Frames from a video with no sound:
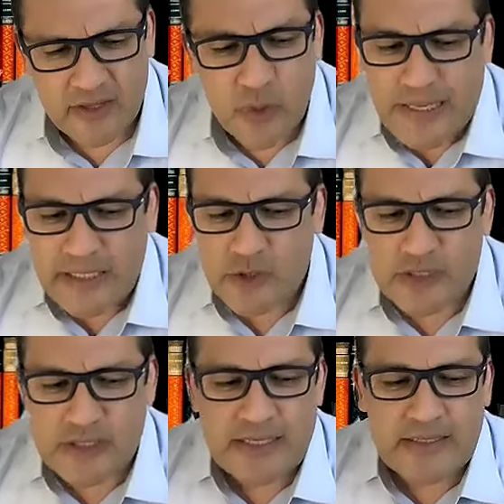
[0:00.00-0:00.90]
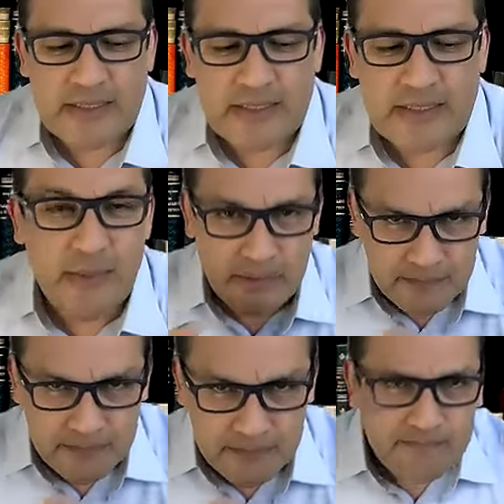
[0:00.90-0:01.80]
really interesting to
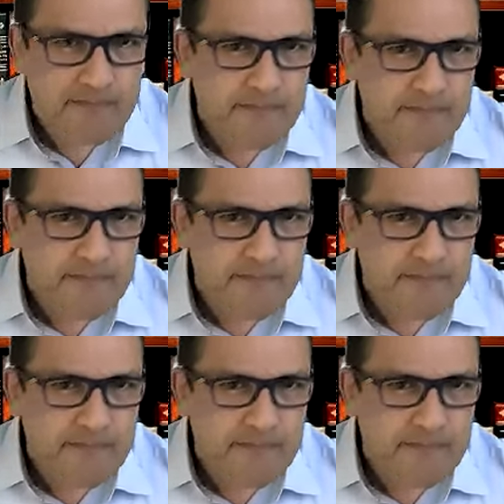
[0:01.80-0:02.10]
me